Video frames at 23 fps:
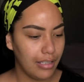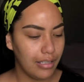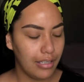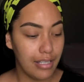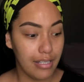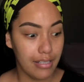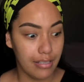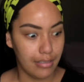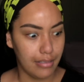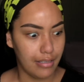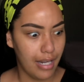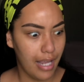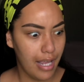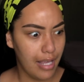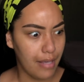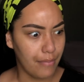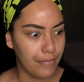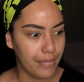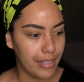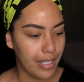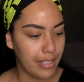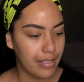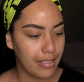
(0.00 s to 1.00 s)
These
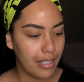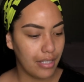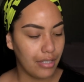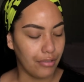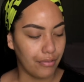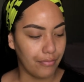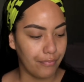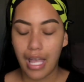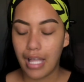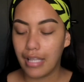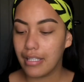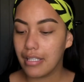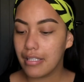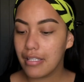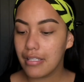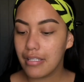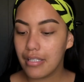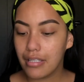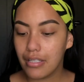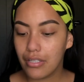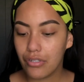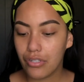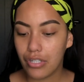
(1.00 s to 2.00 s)
names, I tell you. And this is
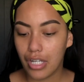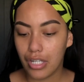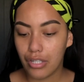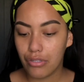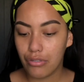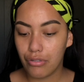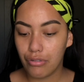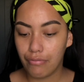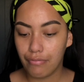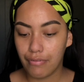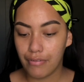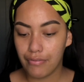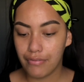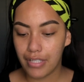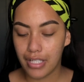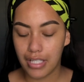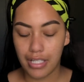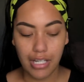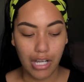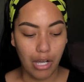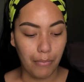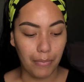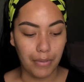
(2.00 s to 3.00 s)
in the shade
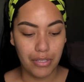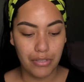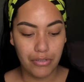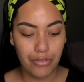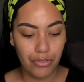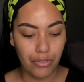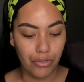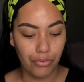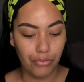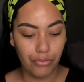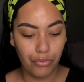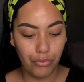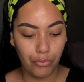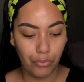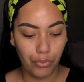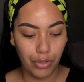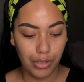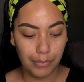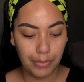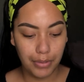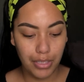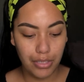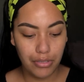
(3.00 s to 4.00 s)
215 out. So
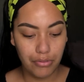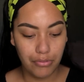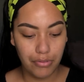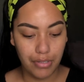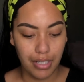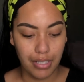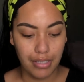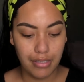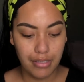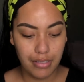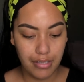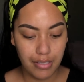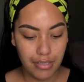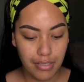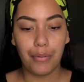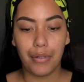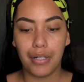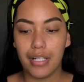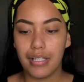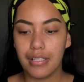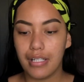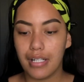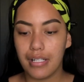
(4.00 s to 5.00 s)
what I'm gonna do is I'm
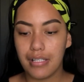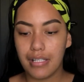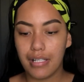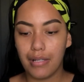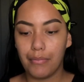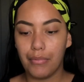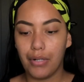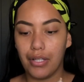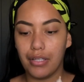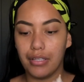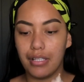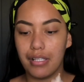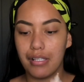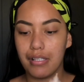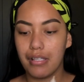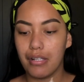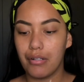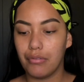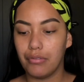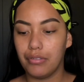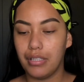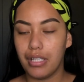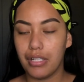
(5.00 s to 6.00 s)
gonna take some on this
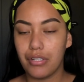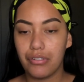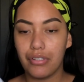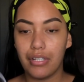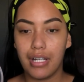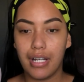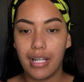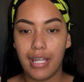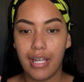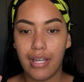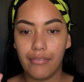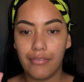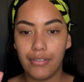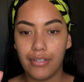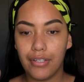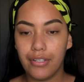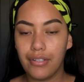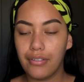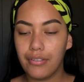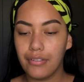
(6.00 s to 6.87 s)
little dish that I have here.